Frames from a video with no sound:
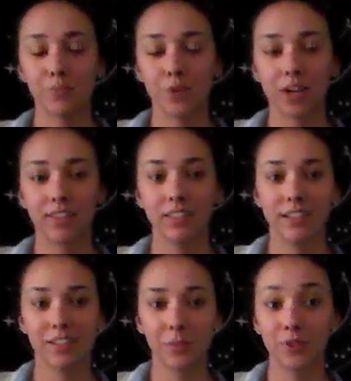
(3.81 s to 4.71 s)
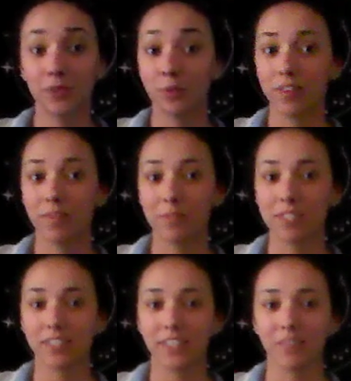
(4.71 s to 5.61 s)
subtracting decimals with
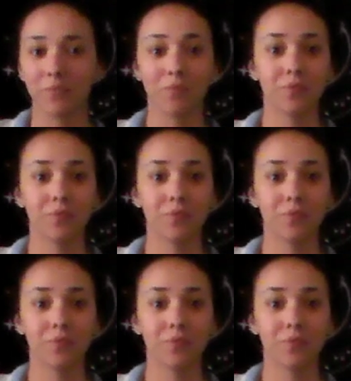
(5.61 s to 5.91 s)
Ms. Dean.